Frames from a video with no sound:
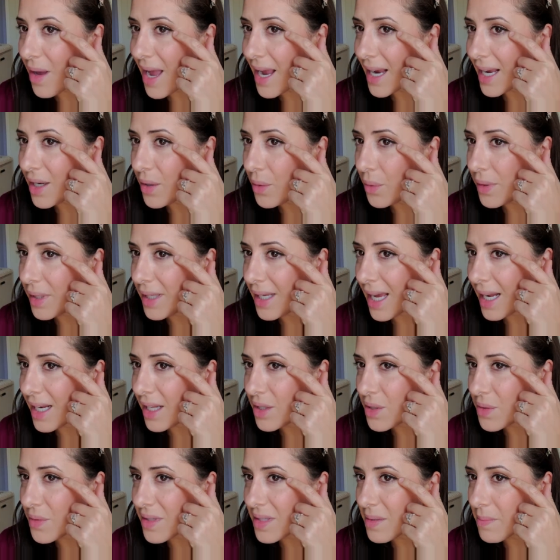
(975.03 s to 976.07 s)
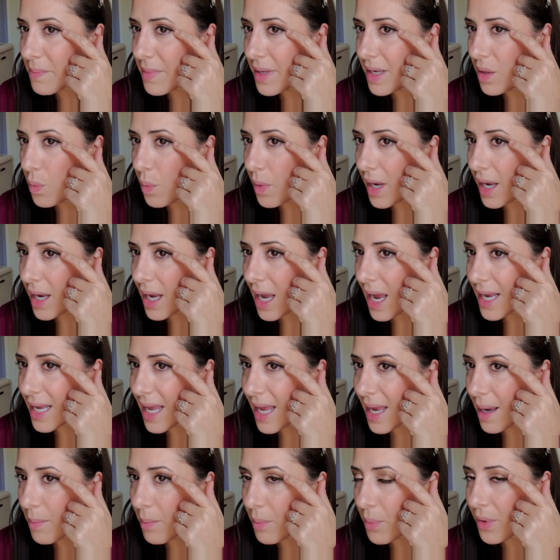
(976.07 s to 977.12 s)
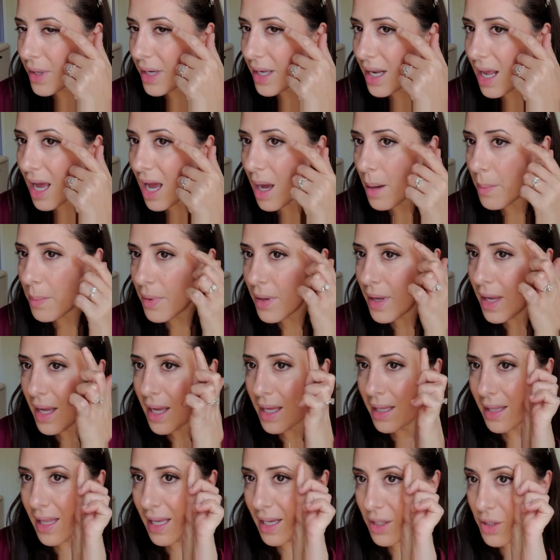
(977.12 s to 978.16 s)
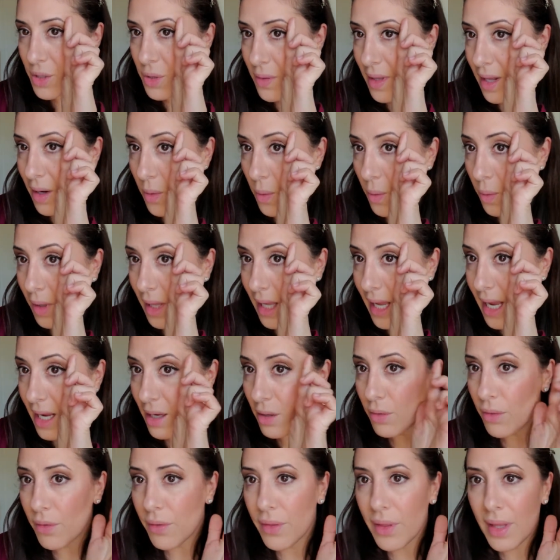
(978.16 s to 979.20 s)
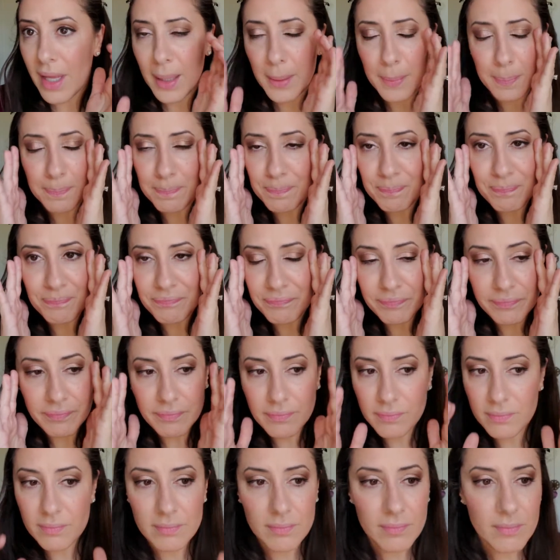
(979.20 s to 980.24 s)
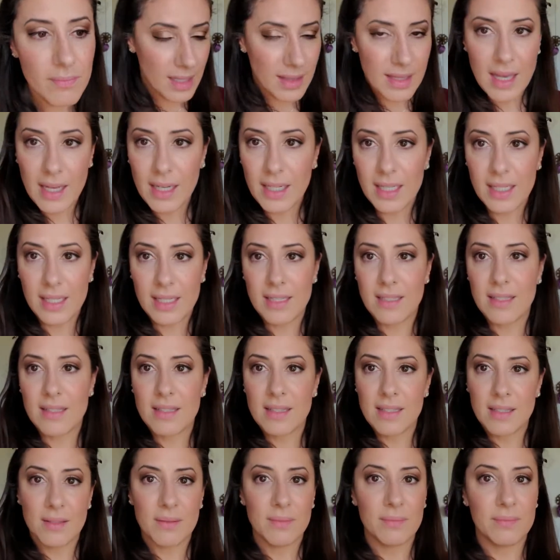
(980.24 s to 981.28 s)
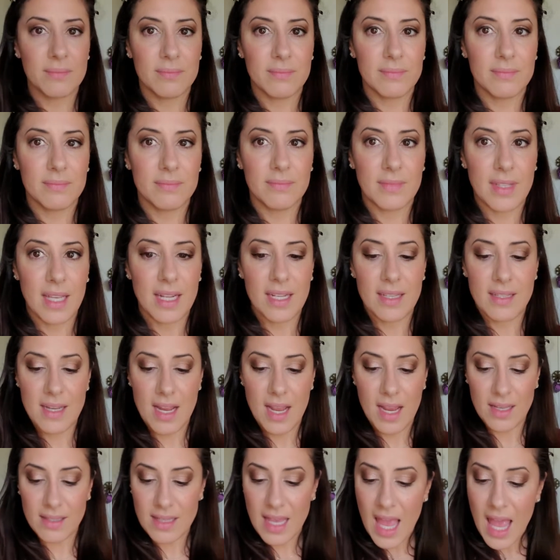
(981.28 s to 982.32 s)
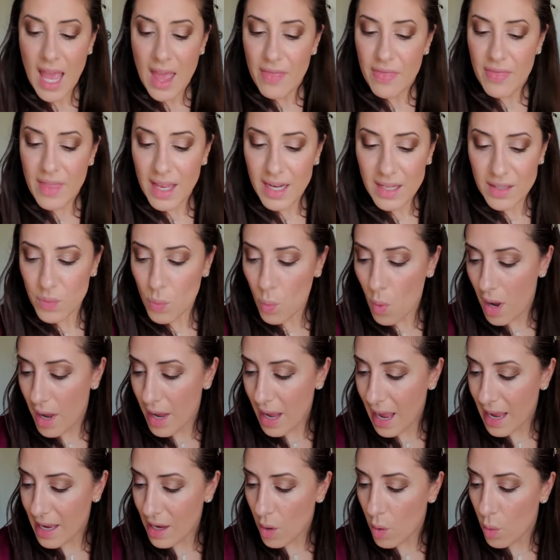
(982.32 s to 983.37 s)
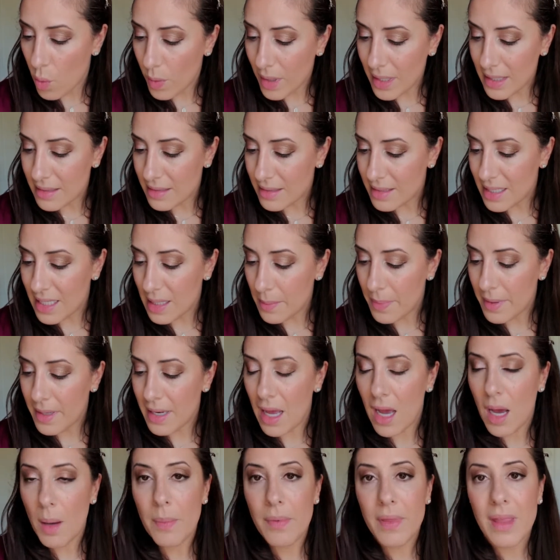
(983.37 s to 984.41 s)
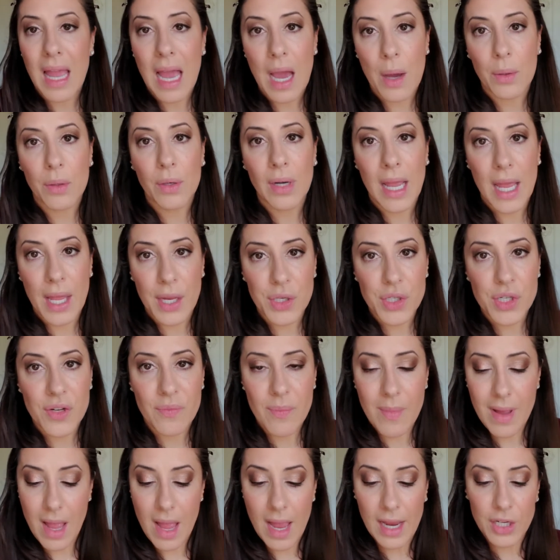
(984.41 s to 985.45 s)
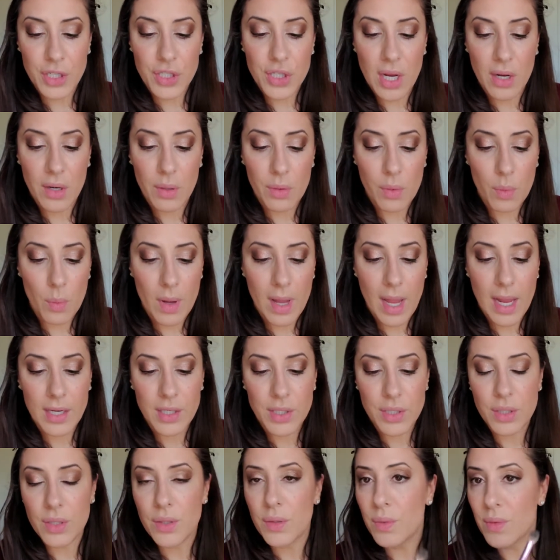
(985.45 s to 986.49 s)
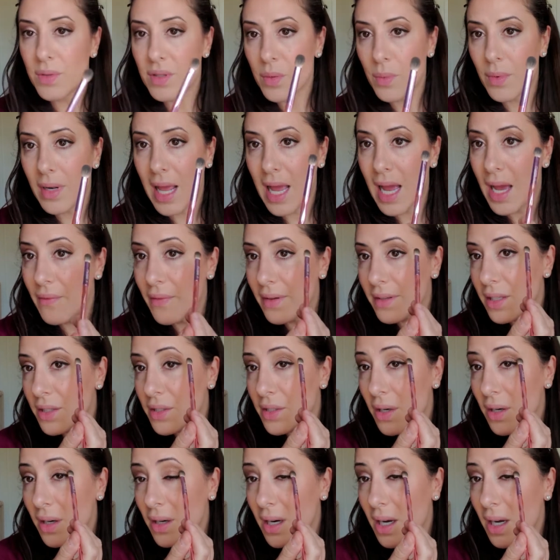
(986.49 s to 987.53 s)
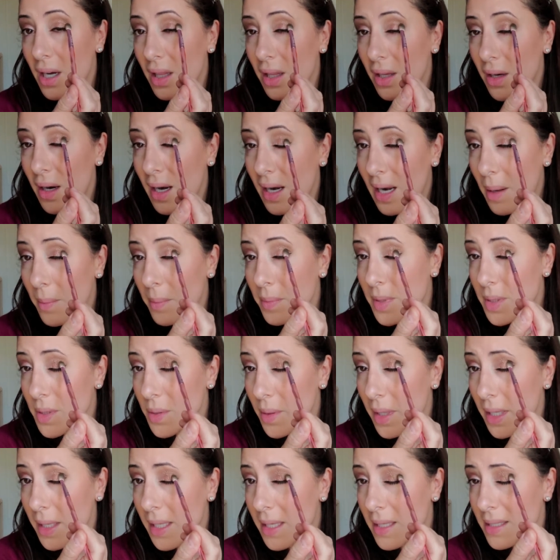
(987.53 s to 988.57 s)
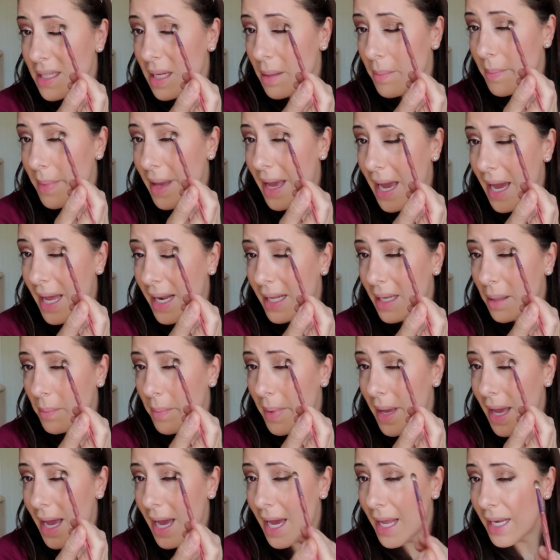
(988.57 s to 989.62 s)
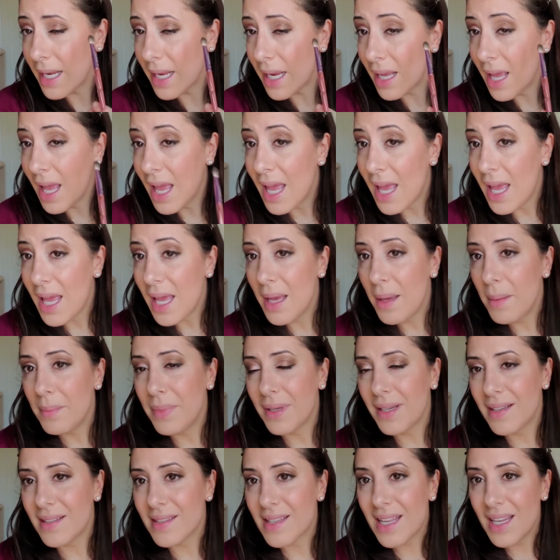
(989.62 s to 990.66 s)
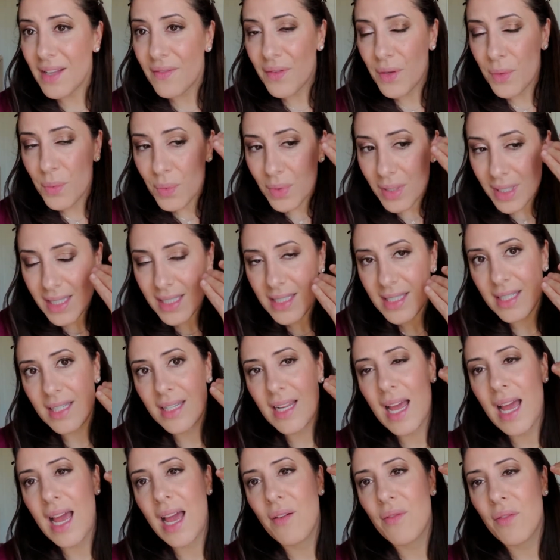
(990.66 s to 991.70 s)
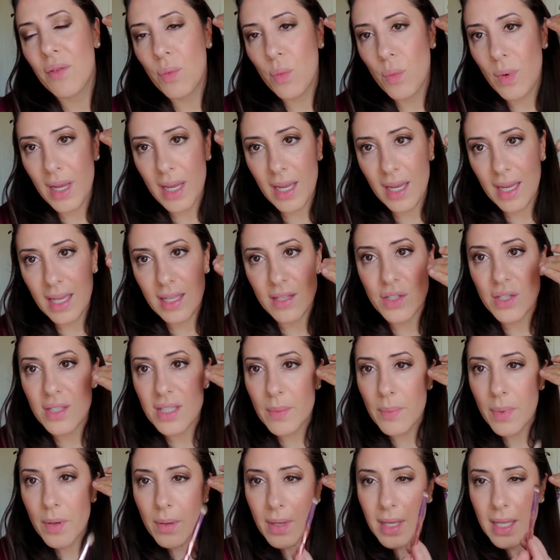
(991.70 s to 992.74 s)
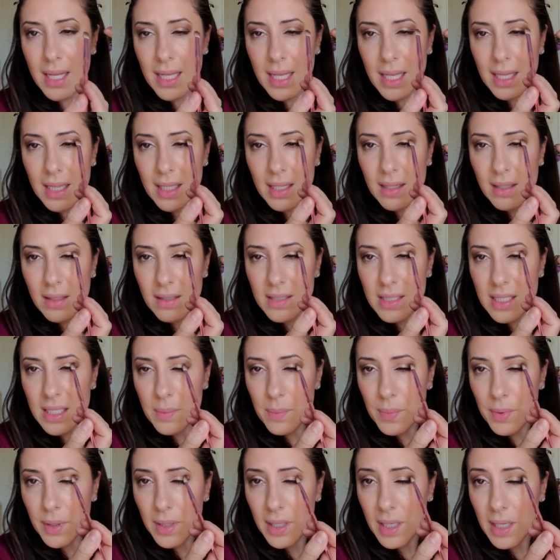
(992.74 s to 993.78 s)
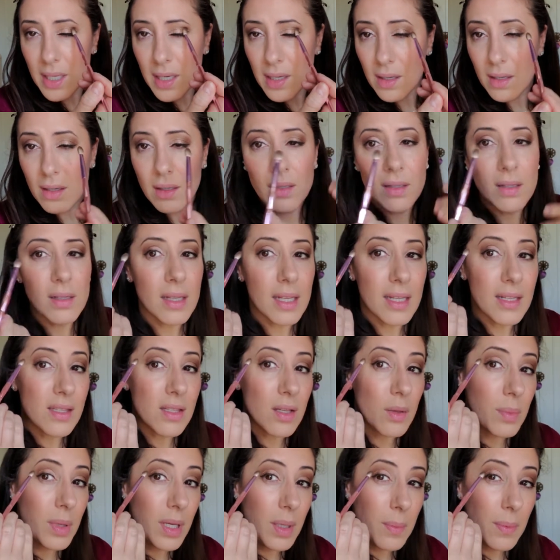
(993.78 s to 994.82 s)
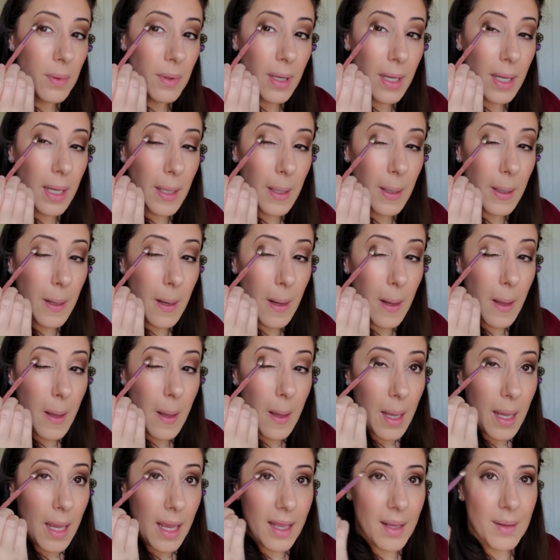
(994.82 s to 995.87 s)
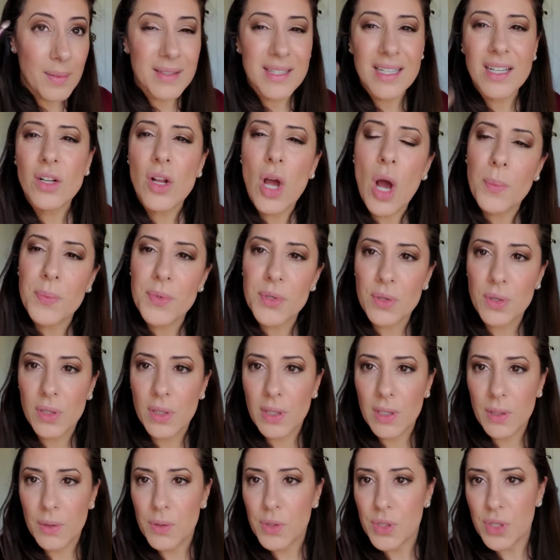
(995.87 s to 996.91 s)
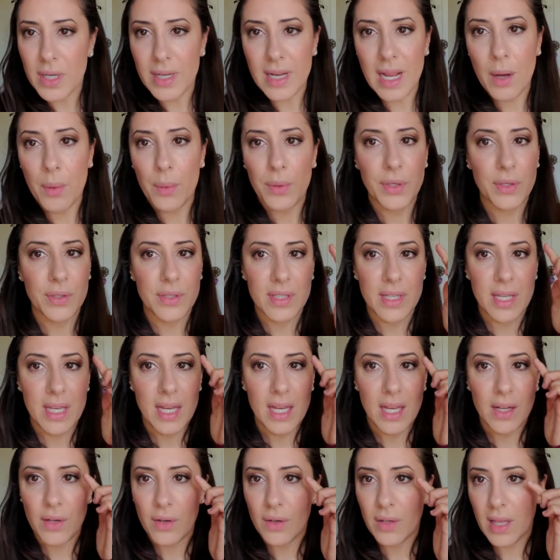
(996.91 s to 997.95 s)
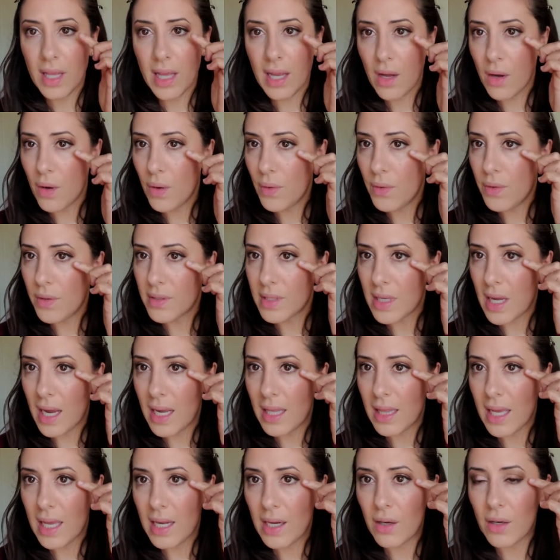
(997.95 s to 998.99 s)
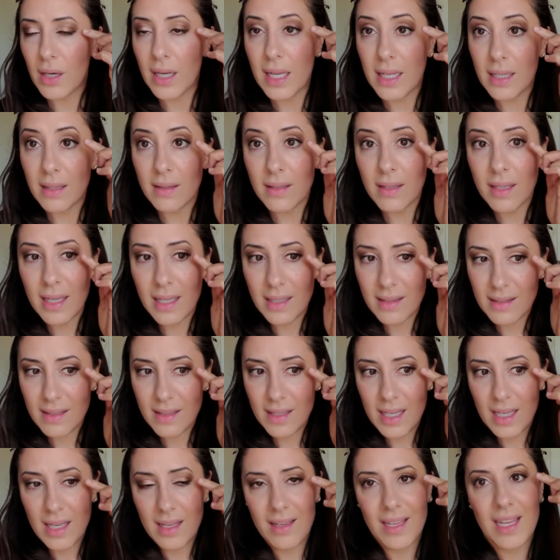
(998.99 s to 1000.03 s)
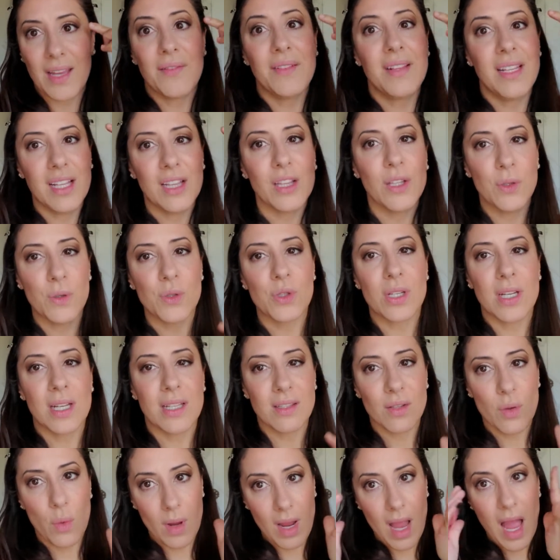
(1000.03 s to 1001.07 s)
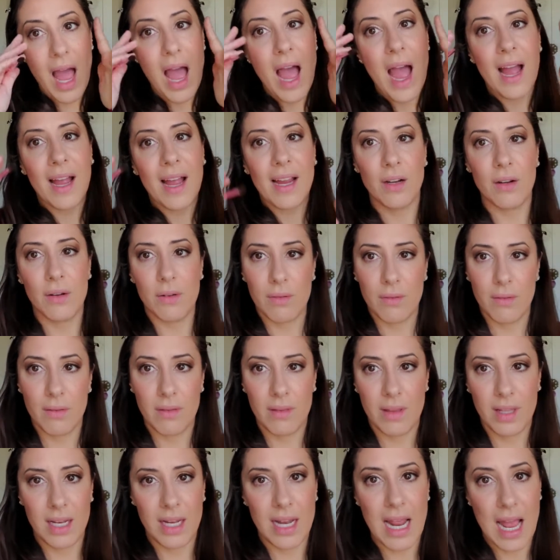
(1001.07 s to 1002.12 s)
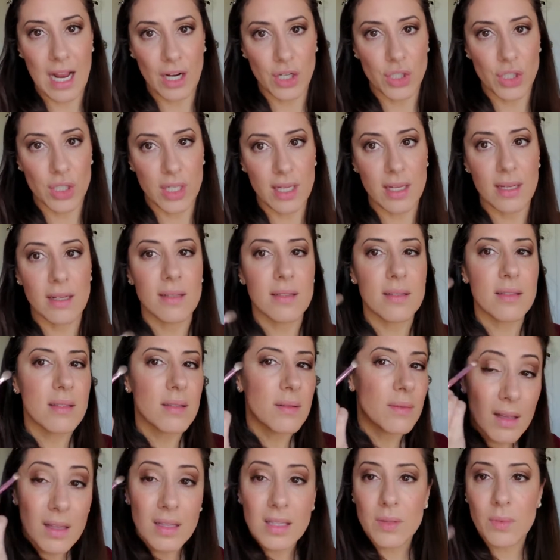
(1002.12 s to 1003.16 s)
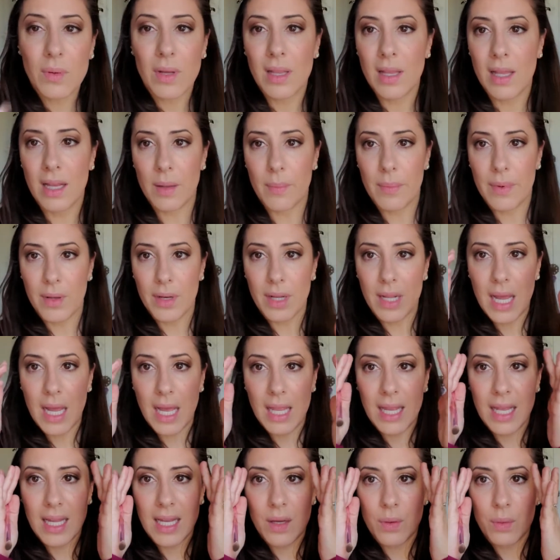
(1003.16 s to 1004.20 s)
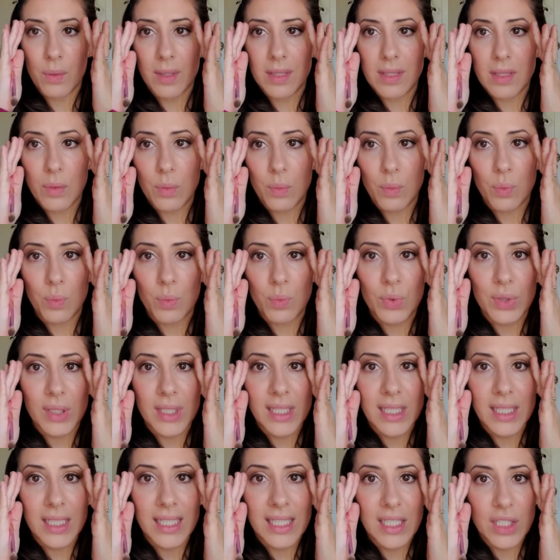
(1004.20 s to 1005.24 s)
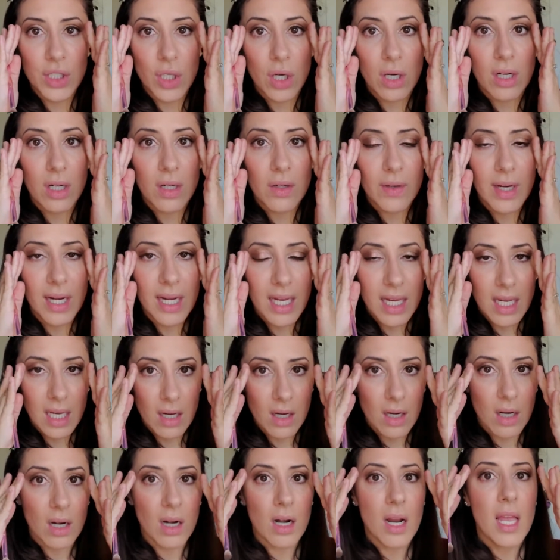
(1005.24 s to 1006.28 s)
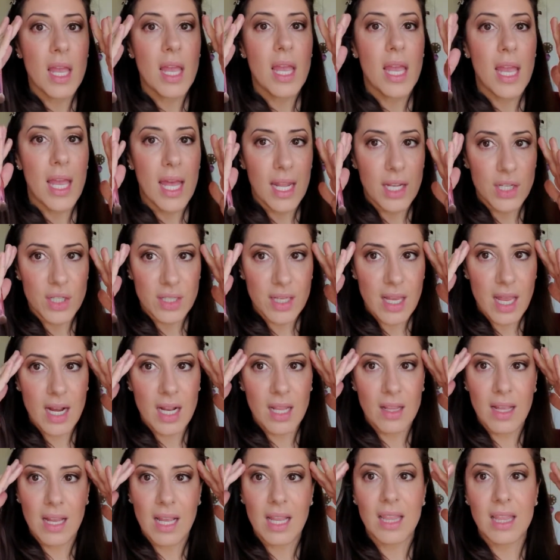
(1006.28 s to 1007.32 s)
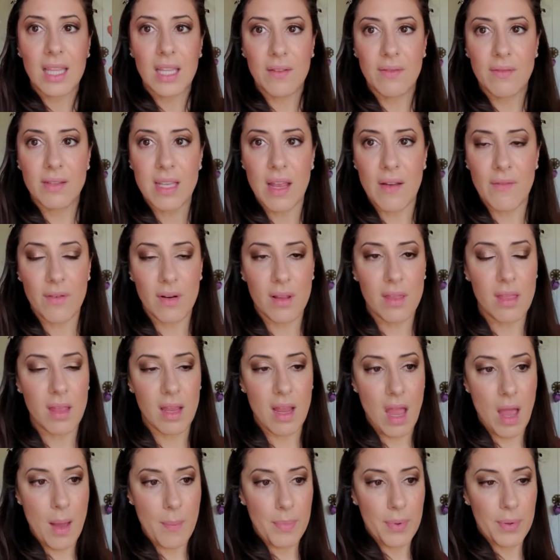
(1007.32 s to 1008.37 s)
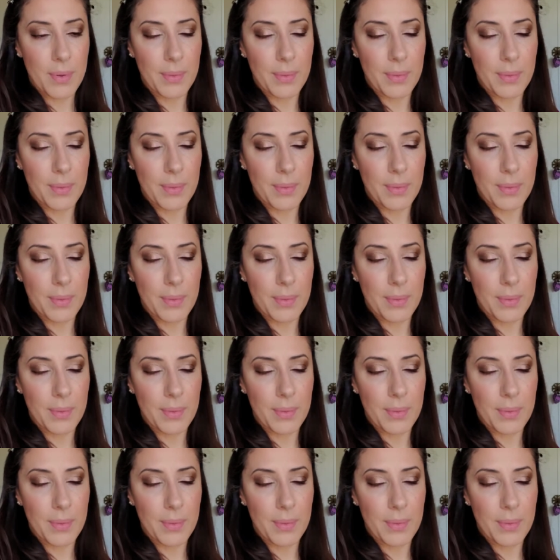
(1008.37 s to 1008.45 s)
I can only kind of do this mini wing. I can't bring it up, like do that whole angle thing. That is nice. That is why I always deepen out the outer edge of my eyeshadow the way I do. So when I have like the dark color and I'm doing this and I'm patting, because then if you really did have a wing, it's just about getting it a little deeper here. And so people can, it's like an optical illusion. Now when you're seeing it, you're like, oh, there's eyeliner. It's giving the illusion it's going higher than it actually is. That's what I like about it. I like it where it's really dark right here and it just kind of like lifts everything up.